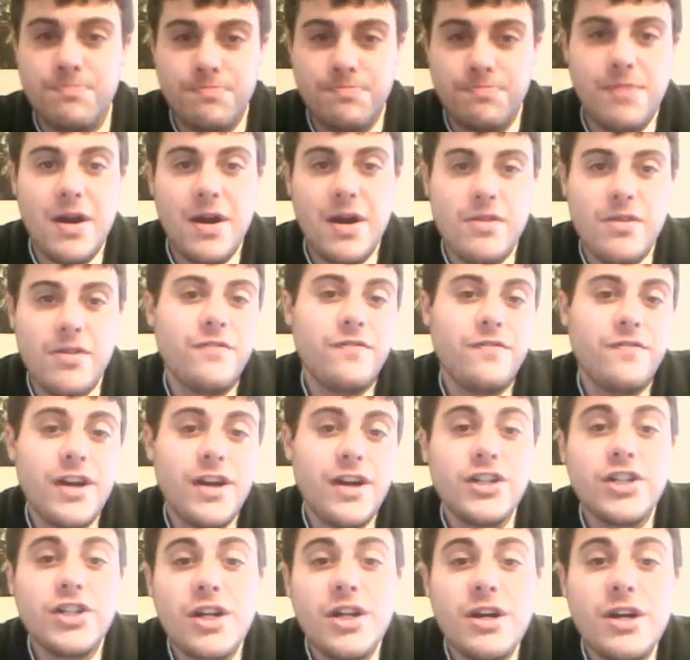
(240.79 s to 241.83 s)
Better than
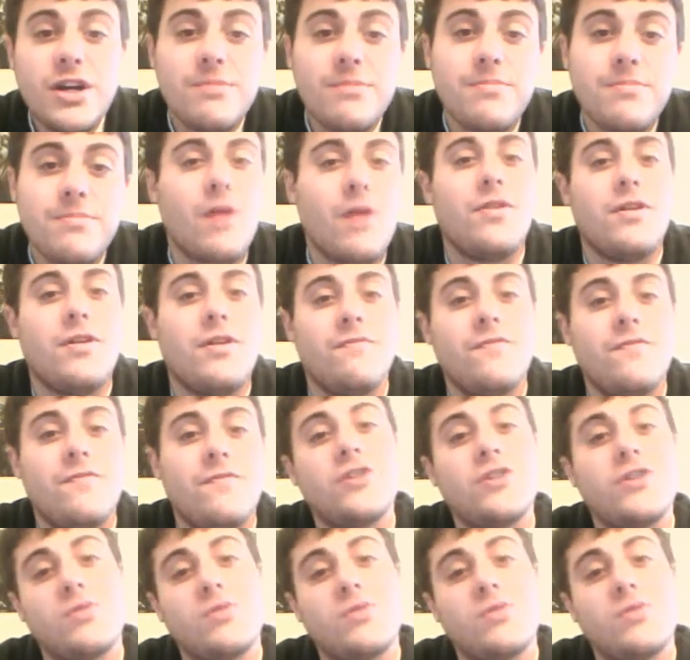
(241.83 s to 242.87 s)
fish
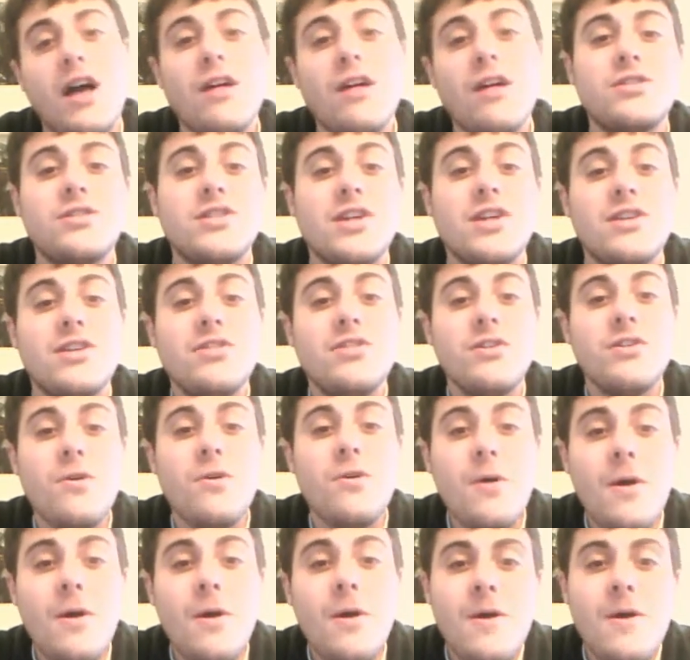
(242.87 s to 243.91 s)
with the $sign too,
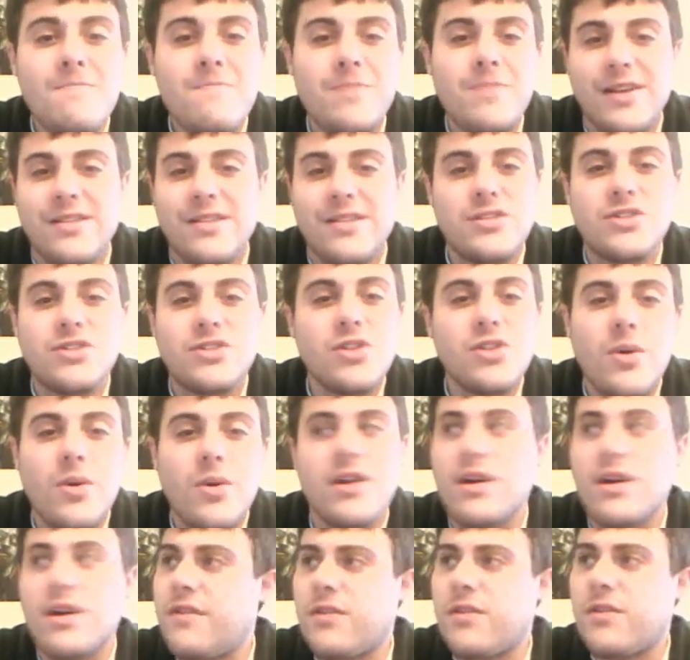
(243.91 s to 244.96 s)
but there's no way
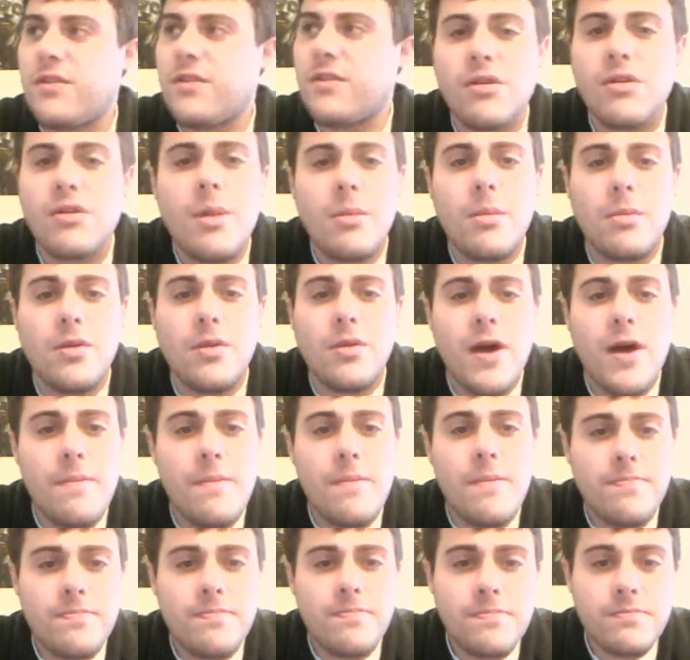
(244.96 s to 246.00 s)
you're ever going to remember that.
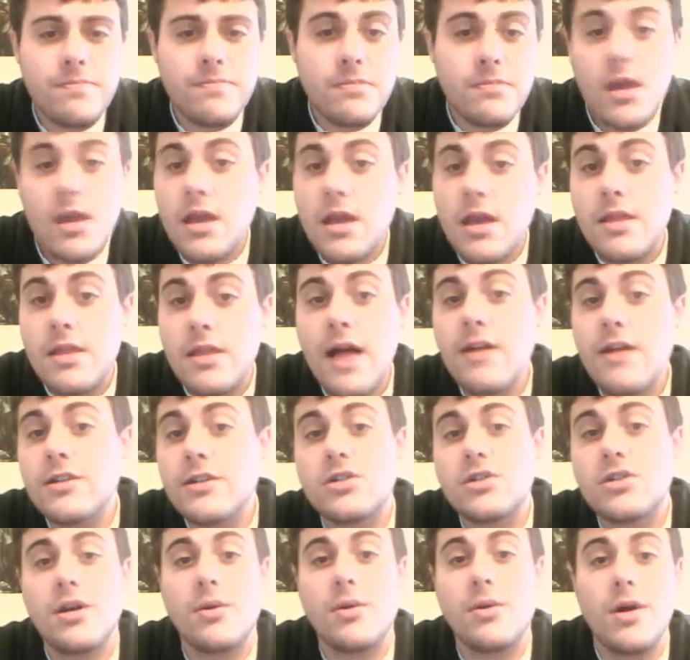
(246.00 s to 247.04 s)
Now let's
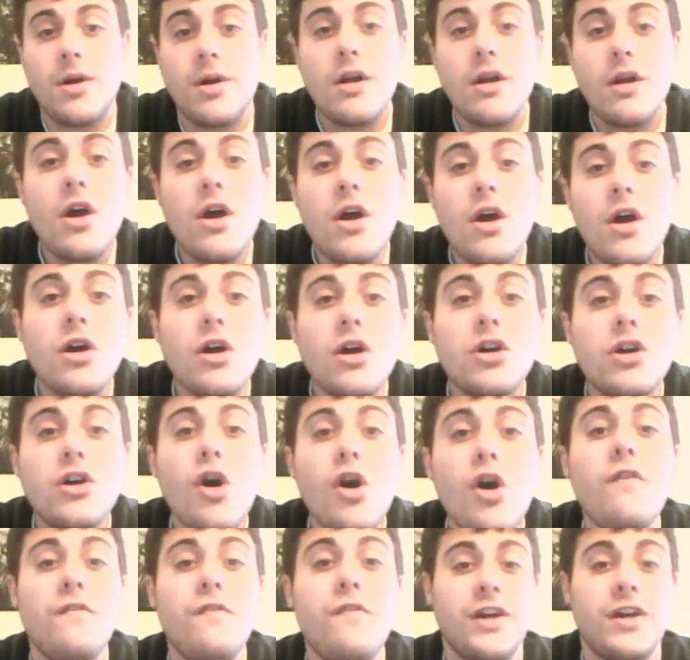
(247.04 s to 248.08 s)
look at one.
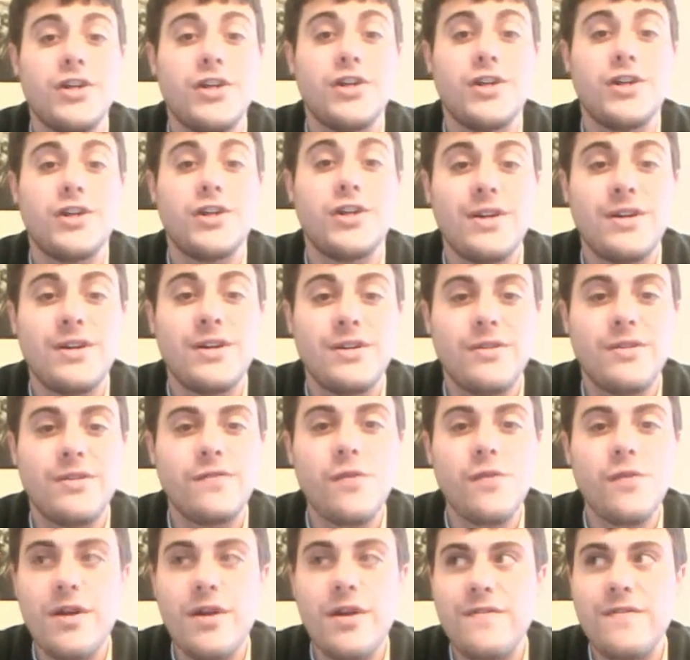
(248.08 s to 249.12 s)
Go fish.
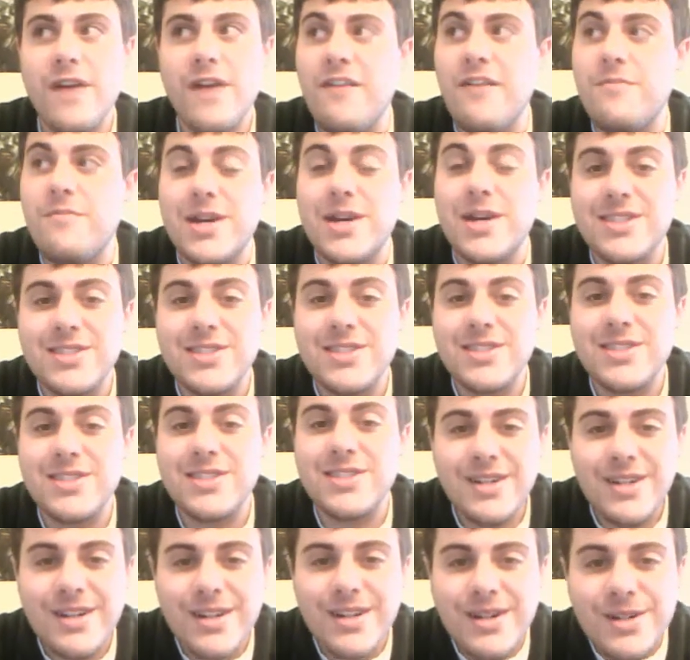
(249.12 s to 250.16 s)
45 bits.
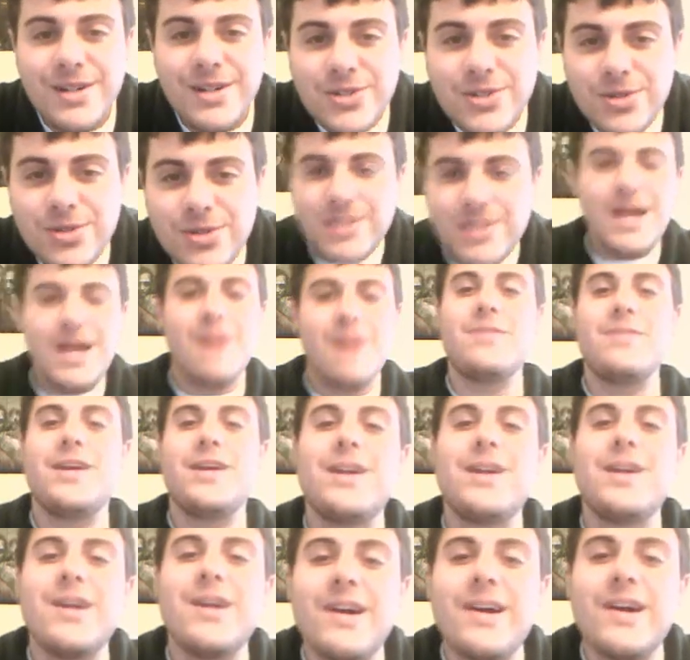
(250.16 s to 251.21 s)
So what's happening
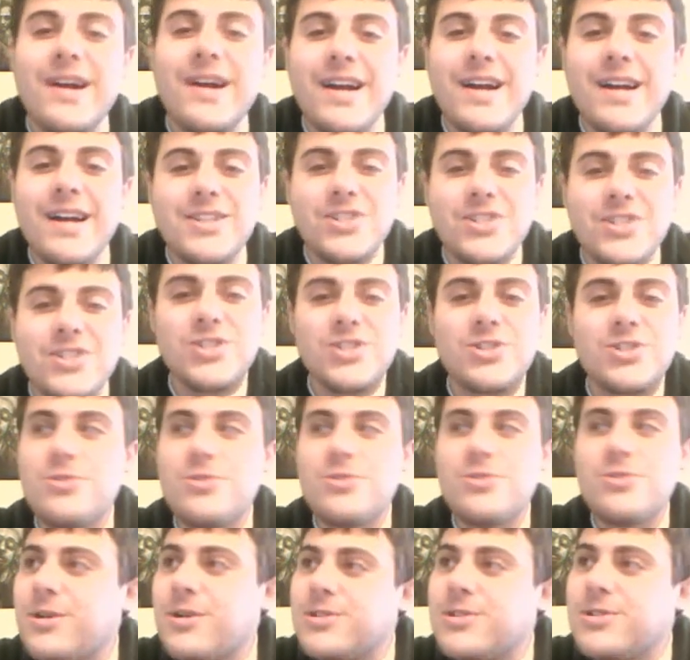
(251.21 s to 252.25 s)
here? It's just 2
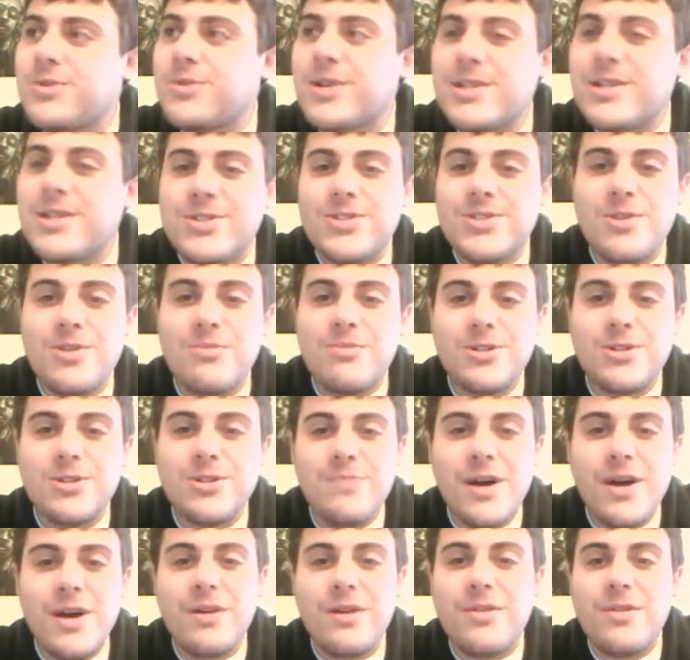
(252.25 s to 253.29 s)
words. Why is it so much
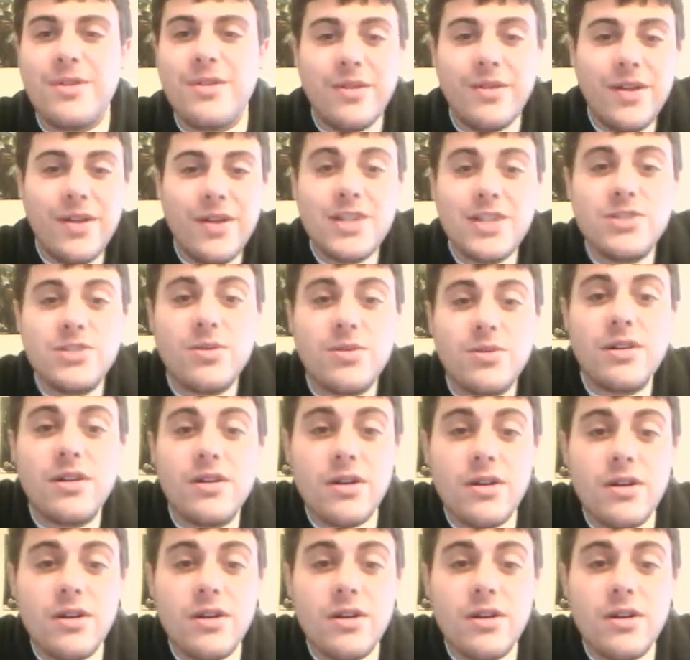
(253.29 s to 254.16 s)
better than the last one?